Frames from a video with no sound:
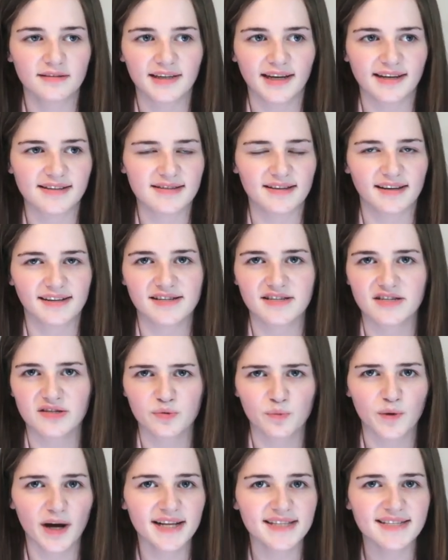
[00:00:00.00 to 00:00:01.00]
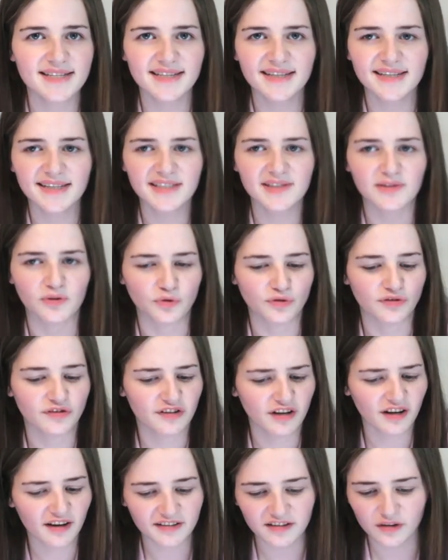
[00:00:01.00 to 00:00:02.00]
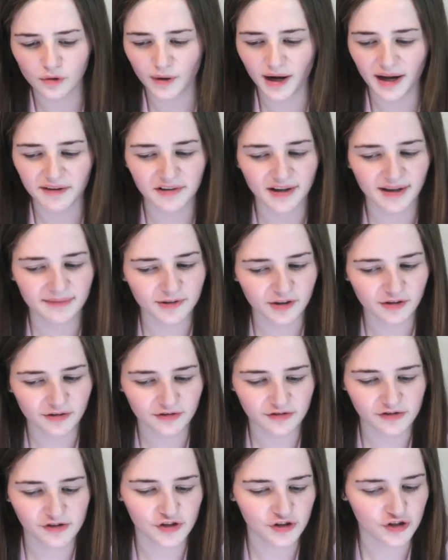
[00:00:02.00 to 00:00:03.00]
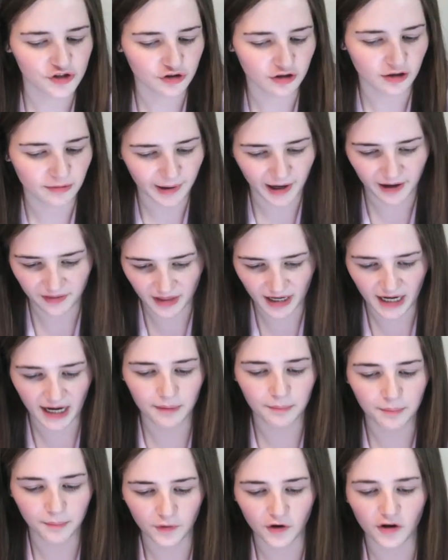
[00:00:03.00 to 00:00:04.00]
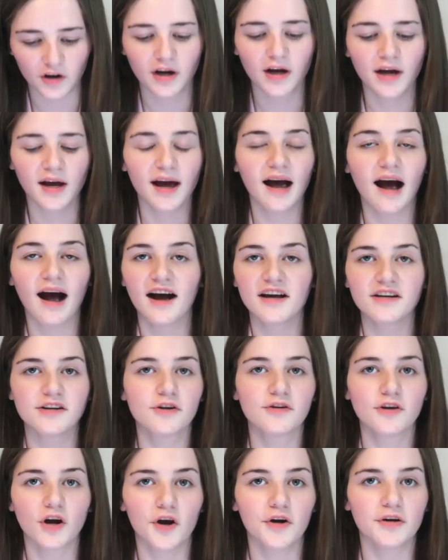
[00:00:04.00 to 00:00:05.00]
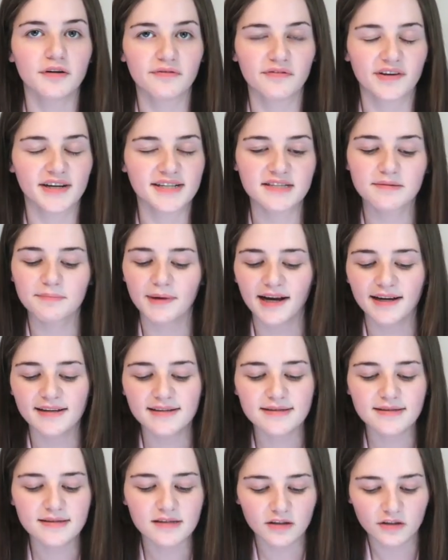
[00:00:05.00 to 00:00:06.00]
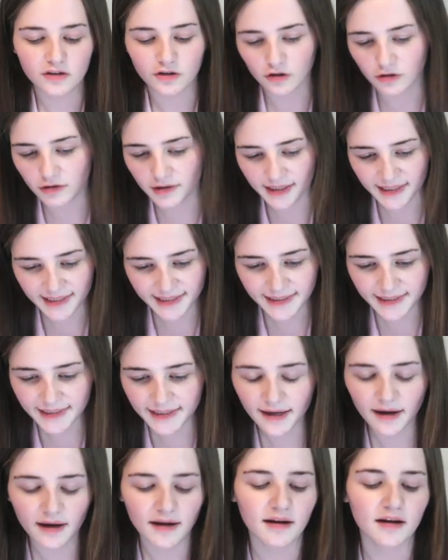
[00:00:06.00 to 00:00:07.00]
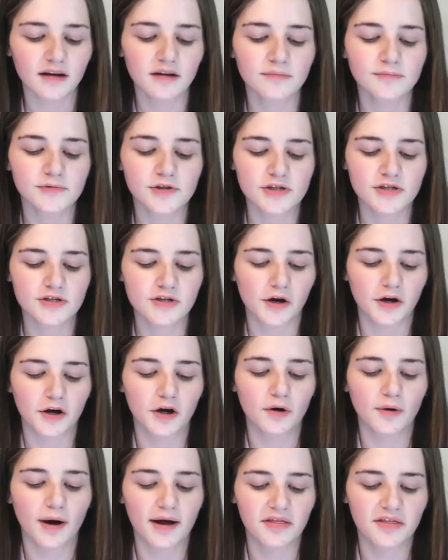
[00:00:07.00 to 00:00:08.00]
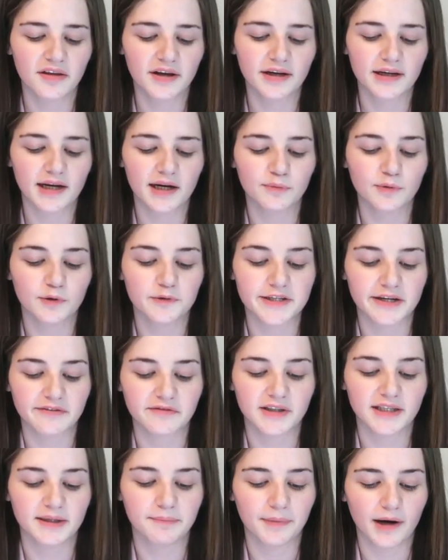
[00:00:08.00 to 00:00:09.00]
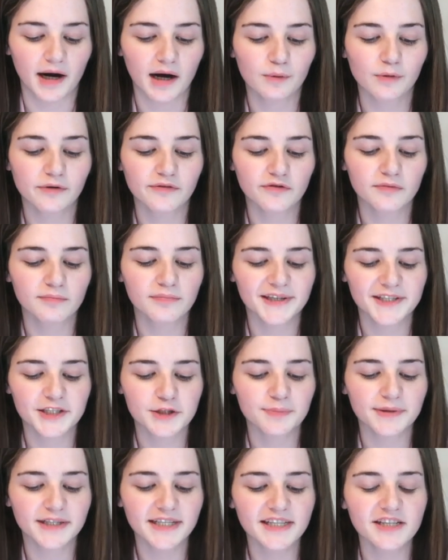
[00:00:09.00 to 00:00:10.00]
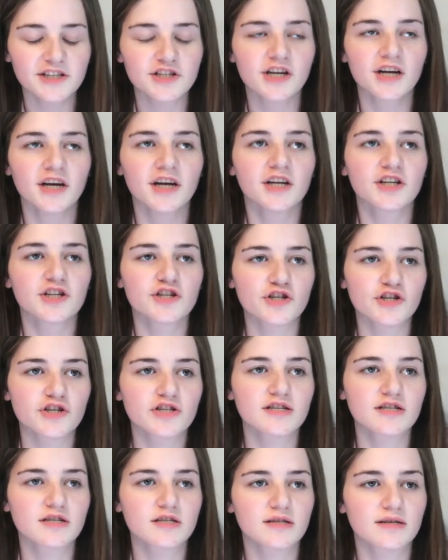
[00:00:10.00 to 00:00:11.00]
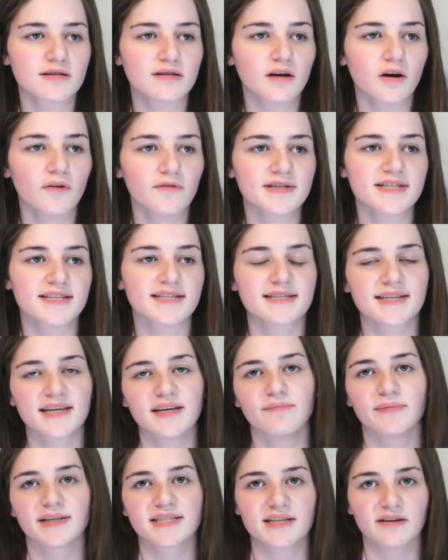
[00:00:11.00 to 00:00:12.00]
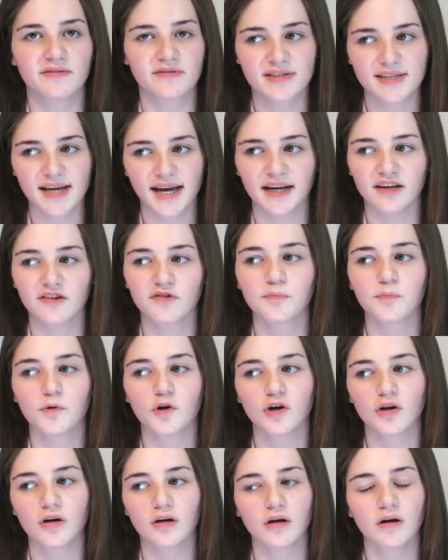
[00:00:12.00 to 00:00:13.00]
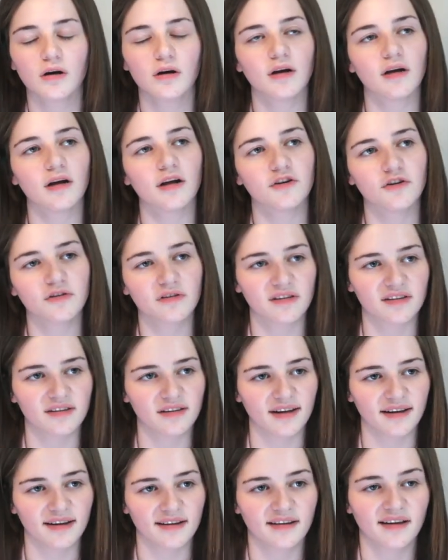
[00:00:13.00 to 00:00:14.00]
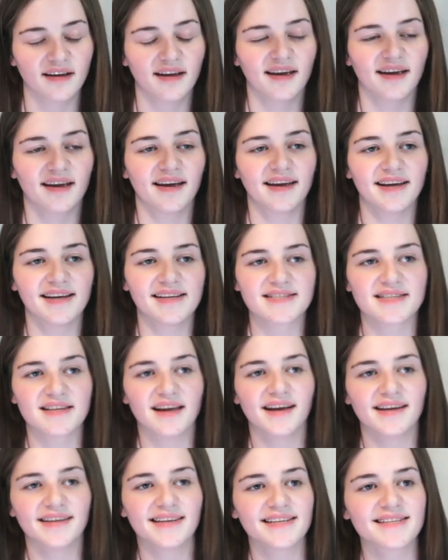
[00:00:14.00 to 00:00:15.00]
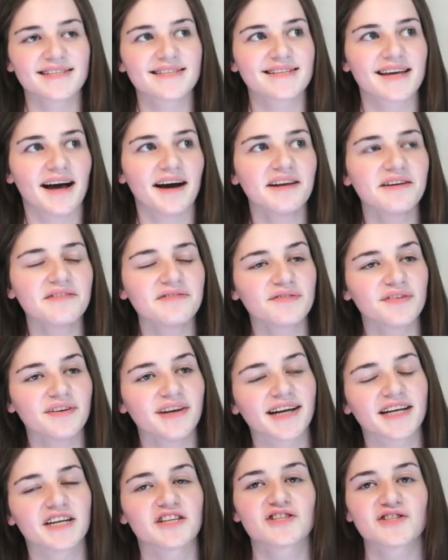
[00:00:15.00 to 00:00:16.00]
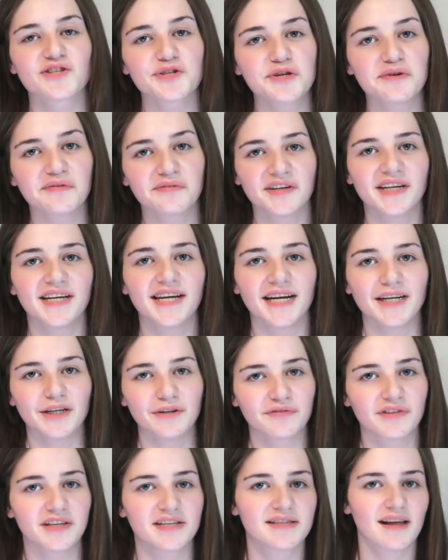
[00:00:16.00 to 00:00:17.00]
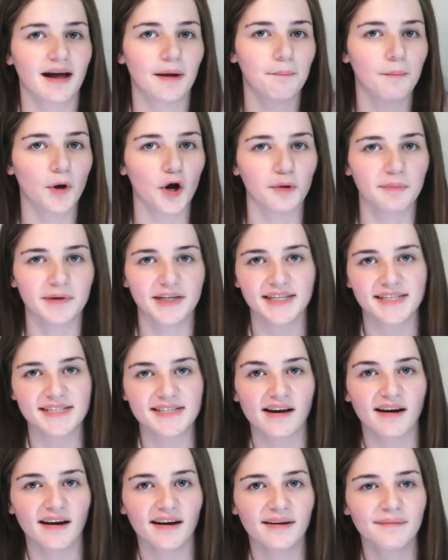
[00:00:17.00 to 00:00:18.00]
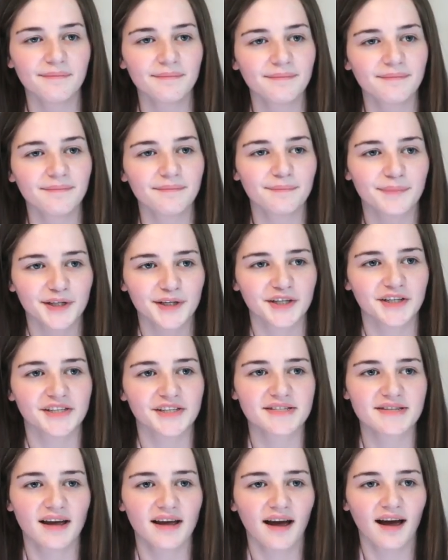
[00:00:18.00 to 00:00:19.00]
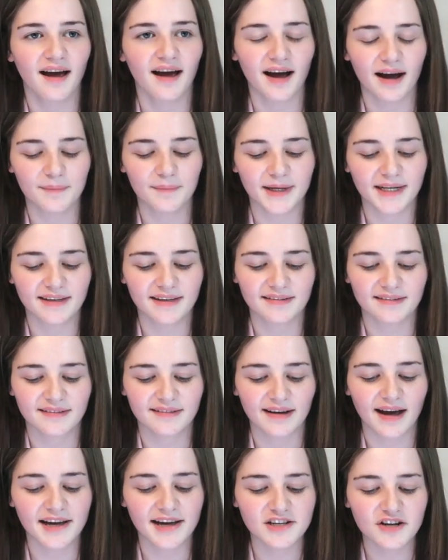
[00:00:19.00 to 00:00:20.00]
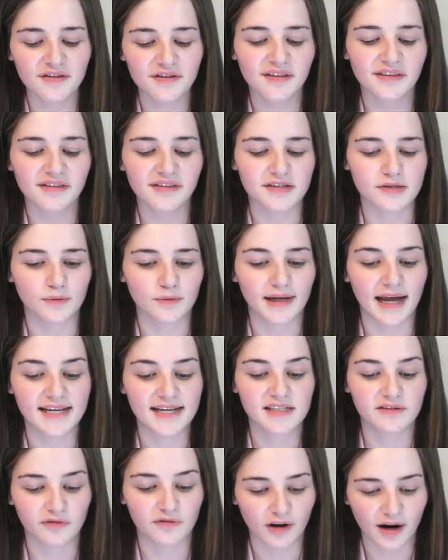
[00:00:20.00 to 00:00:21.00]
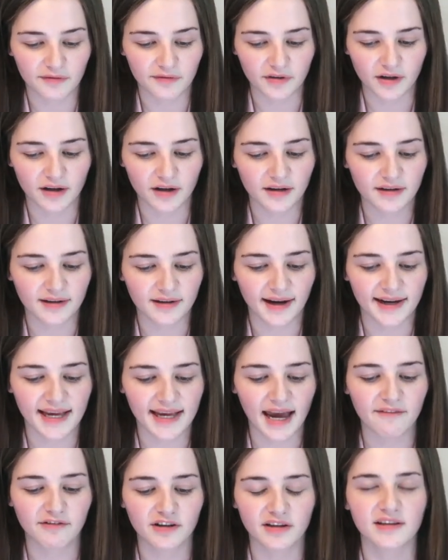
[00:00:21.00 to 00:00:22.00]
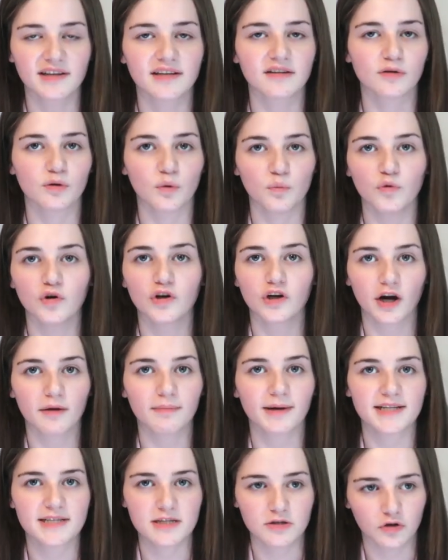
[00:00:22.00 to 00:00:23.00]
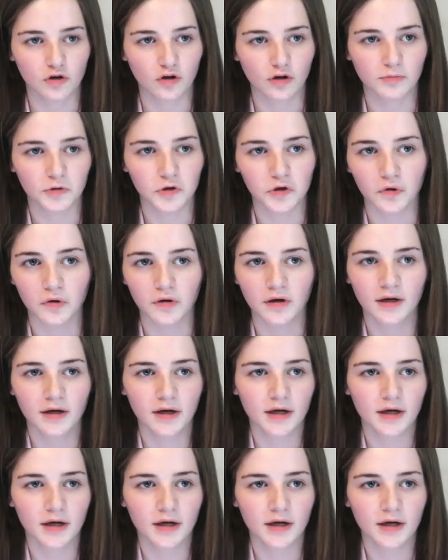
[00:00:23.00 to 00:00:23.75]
gets like sweaty or dirty or whatever? I'm not too sure about that, but I don't own a face mask currently. So I think I will definitely buy one from Pleasure Beach, just obviously to keep myself safe. But another thing is like, it's kind of like a souvenir of this like moment in time. Because I mean, I don't think this will last forever. Like, everything will go back to normal,